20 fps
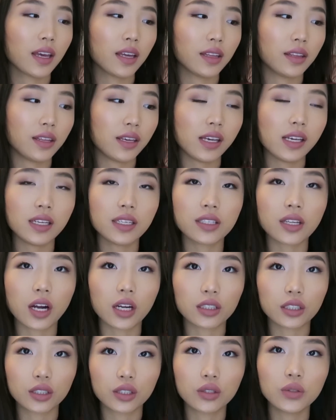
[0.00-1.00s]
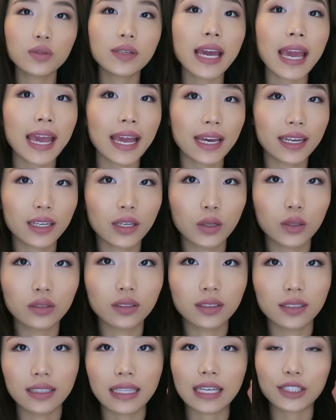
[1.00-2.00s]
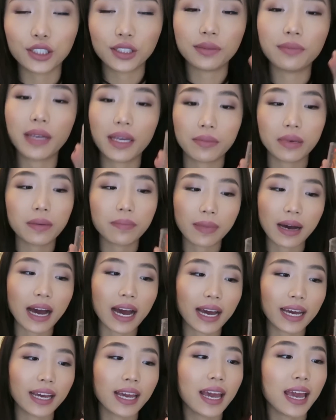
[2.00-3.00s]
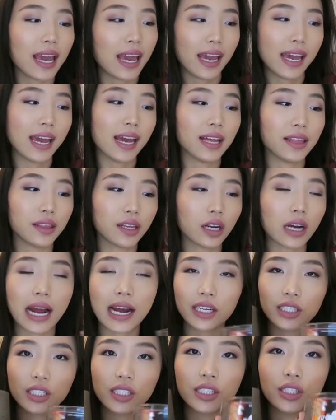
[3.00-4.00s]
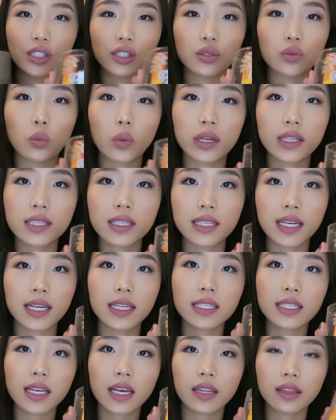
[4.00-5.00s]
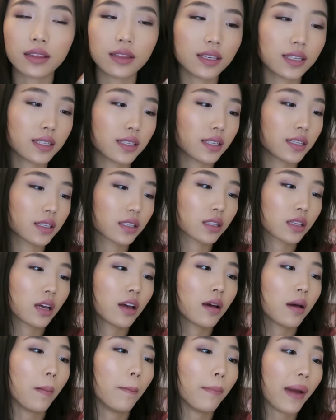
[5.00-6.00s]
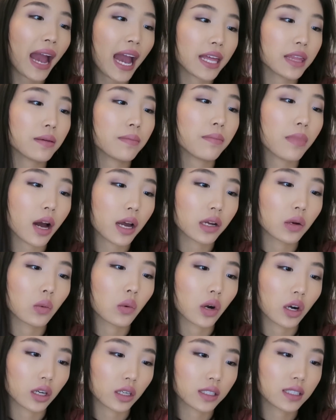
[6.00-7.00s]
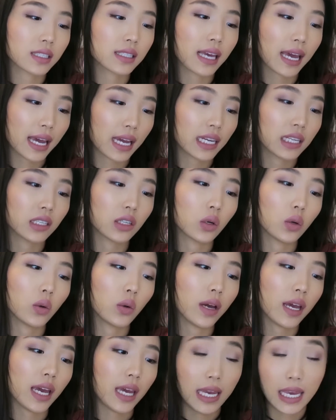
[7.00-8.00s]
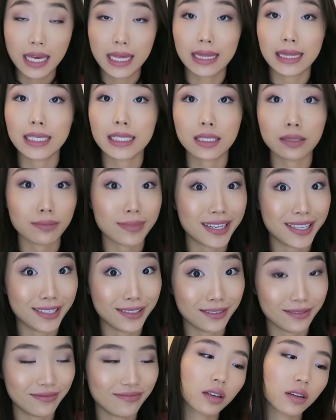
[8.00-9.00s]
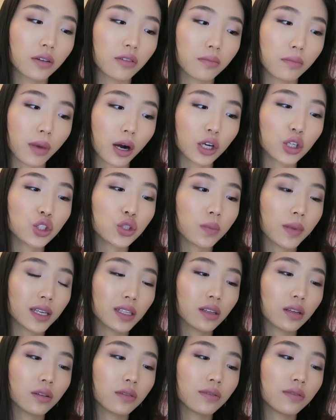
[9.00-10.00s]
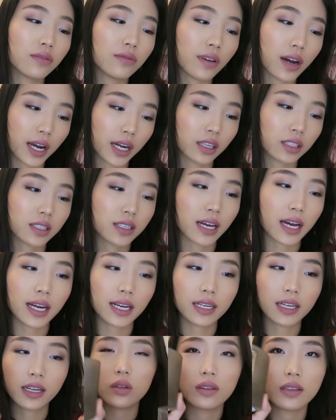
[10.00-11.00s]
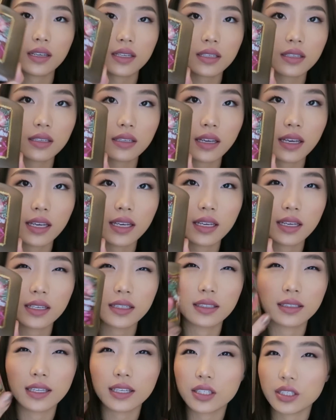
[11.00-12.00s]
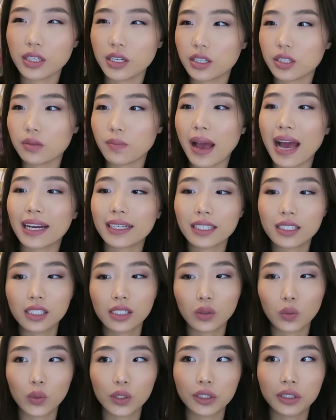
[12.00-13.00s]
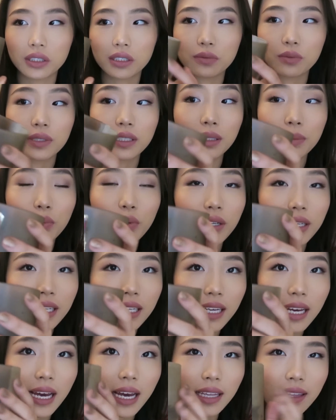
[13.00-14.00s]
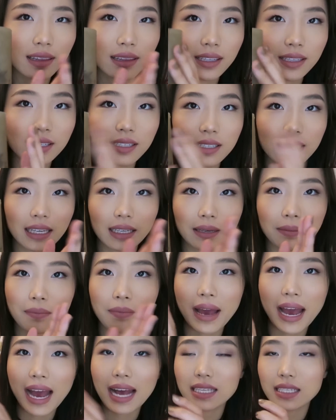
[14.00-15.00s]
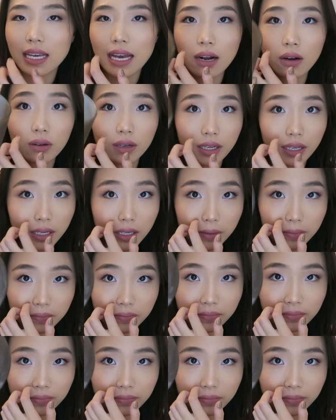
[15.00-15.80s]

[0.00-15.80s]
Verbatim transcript: These are the two candles that she made me buy and they're actually just one scent. This is Bath and Body Works candle in the smell marshmallow fireside this is this year's packaging which is really pretty and it's like matte i already